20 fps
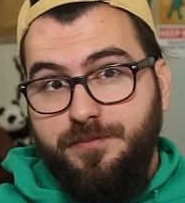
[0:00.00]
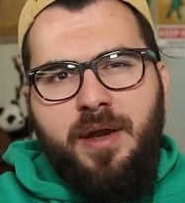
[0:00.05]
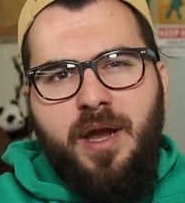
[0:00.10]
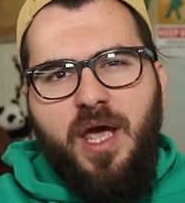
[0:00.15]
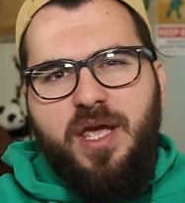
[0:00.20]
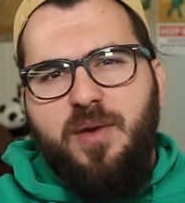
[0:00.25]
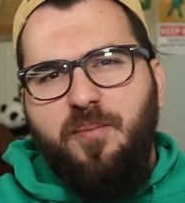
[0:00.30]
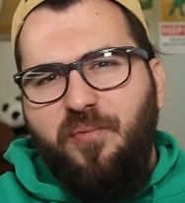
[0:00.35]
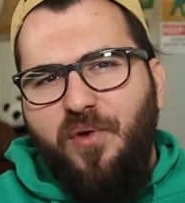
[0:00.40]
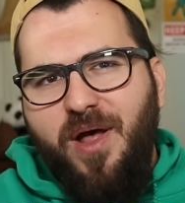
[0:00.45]
Now
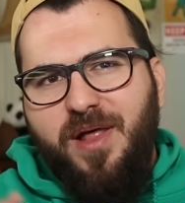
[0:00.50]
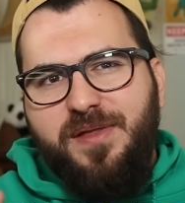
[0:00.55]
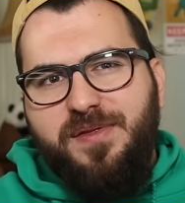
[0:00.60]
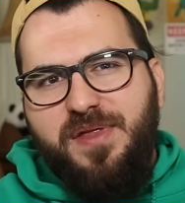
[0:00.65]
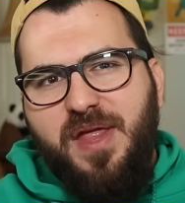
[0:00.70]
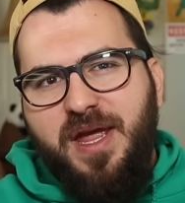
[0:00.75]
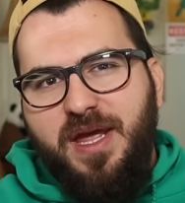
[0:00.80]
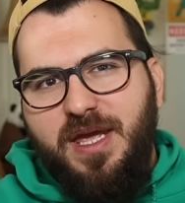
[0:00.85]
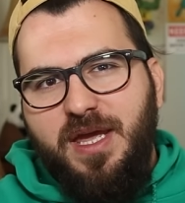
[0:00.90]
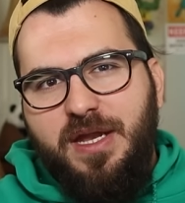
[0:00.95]
you're probably
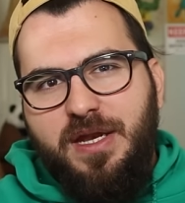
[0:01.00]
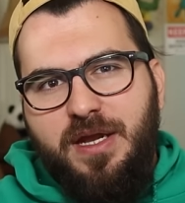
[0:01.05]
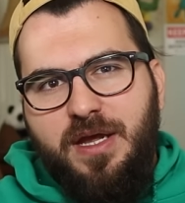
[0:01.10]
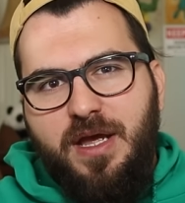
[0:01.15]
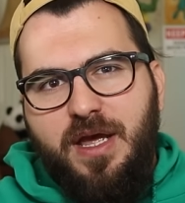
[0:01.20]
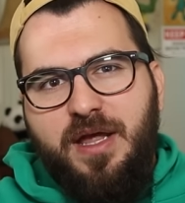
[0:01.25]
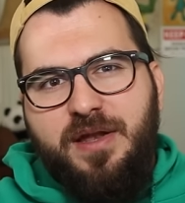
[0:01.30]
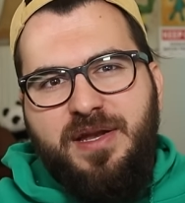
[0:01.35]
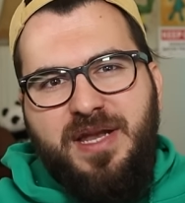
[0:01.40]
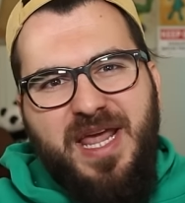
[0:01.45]
thinking
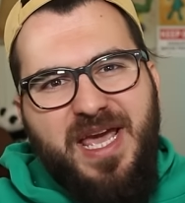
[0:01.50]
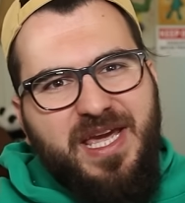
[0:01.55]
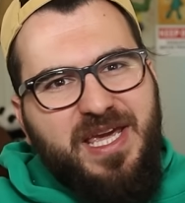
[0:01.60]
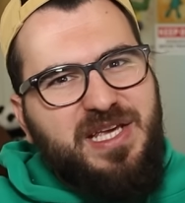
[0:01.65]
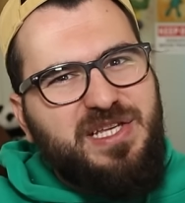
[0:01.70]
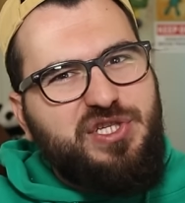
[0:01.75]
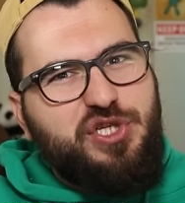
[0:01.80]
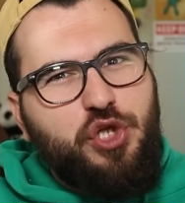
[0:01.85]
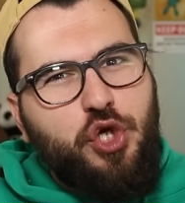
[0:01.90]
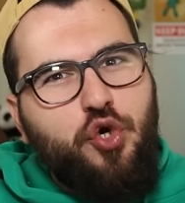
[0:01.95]
Nick
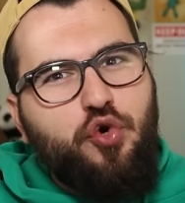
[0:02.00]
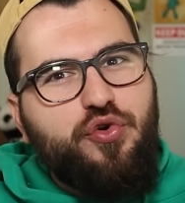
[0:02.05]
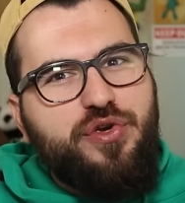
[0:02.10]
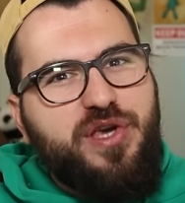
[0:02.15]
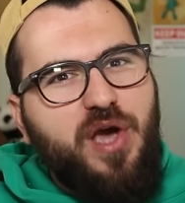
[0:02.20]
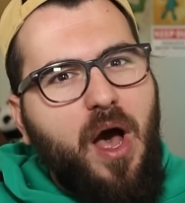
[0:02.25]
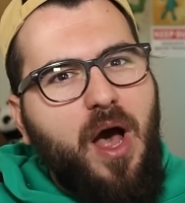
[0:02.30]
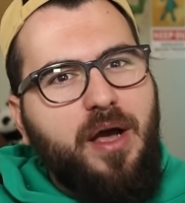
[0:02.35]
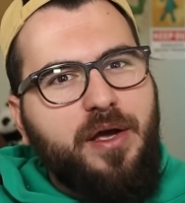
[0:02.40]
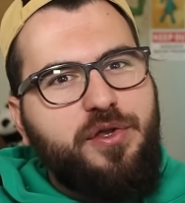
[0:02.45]
is too
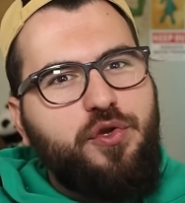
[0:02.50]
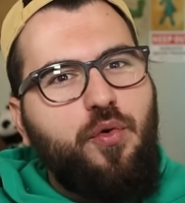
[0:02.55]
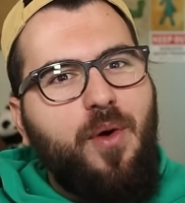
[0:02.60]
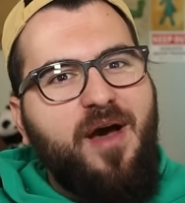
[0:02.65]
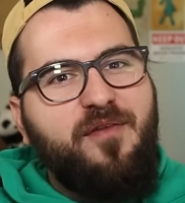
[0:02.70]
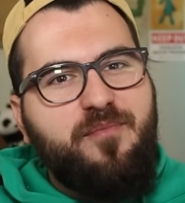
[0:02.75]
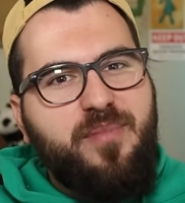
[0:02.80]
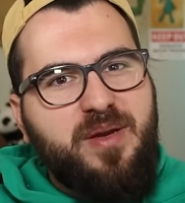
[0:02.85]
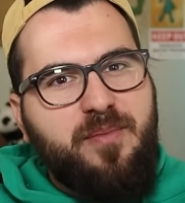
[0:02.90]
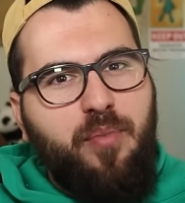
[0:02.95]
young to
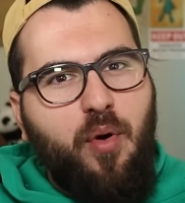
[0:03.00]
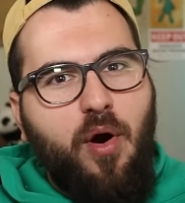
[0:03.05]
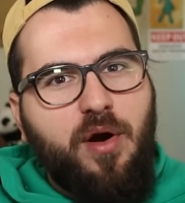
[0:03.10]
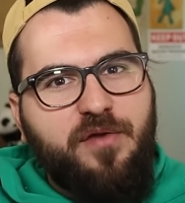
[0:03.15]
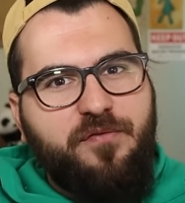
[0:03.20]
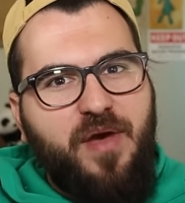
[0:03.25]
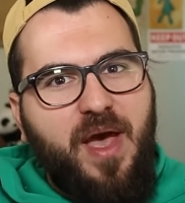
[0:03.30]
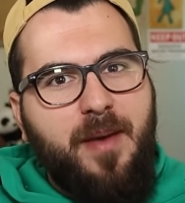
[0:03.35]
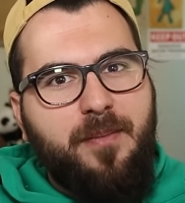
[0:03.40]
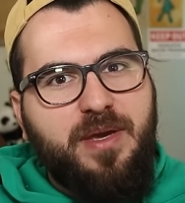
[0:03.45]
have been part
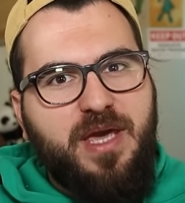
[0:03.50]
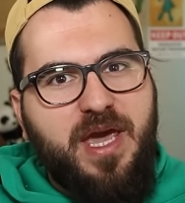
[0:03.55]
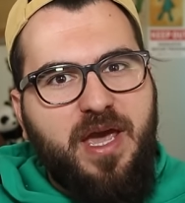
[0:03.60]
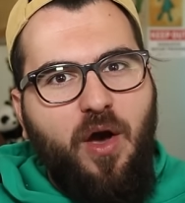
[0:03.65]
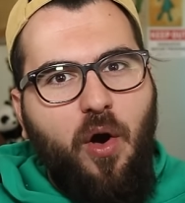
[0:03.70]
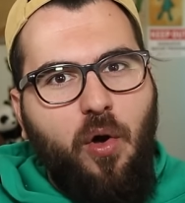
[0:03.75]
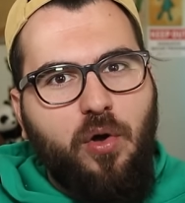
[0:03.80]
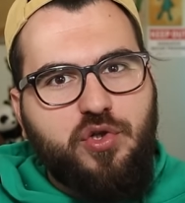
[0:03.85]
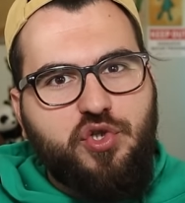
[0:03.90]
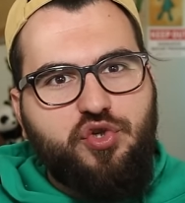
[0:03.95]
of
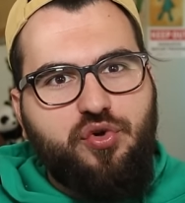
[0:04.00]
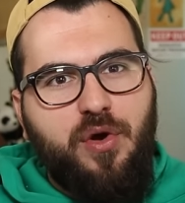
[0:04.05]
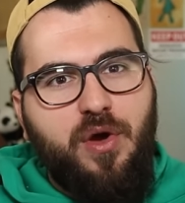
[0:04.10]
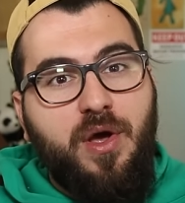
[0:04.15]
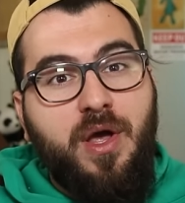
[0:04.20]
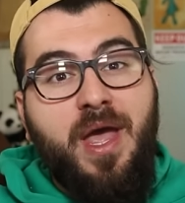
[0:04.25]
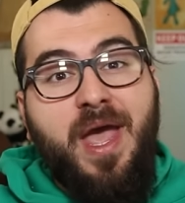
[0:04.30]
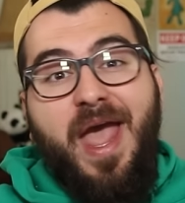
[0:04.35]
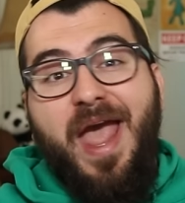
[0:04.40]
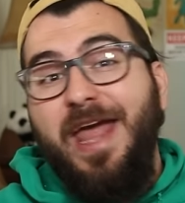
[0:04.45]
MK
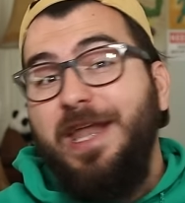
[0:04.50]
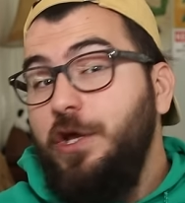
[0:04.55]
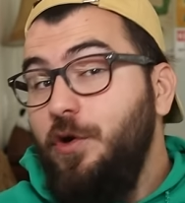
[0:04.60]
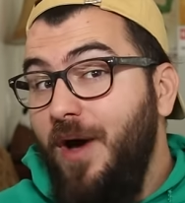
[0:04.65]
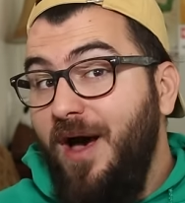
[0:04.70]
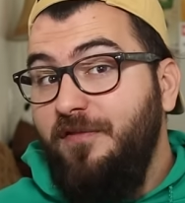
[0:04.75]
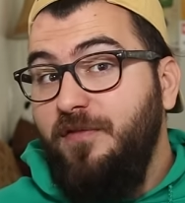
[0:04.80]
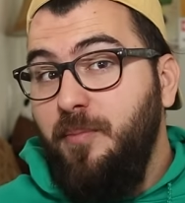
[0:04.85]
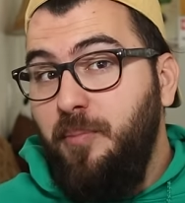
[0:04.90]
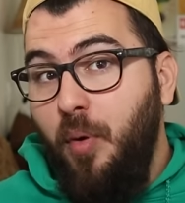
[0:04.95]
Ultra, and you
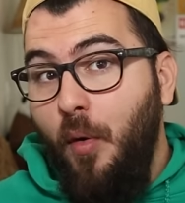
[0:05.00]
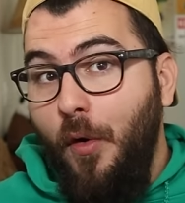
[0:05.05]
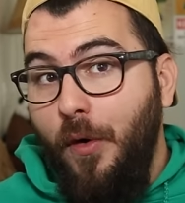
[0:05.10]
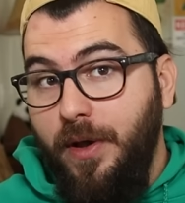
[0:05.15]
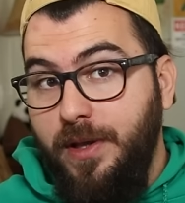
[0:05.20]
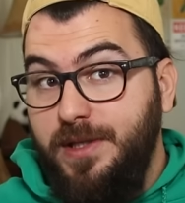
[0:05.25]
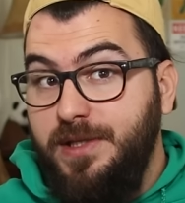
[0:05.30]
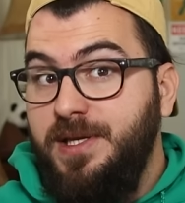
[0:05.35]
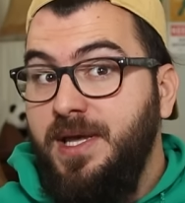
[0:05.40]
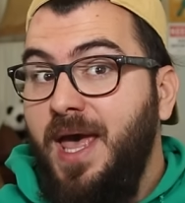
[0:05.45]
have a
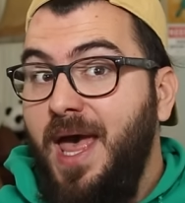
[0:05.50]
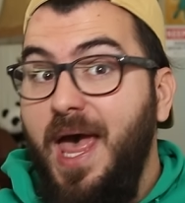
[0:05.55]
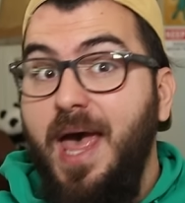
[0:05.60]
point.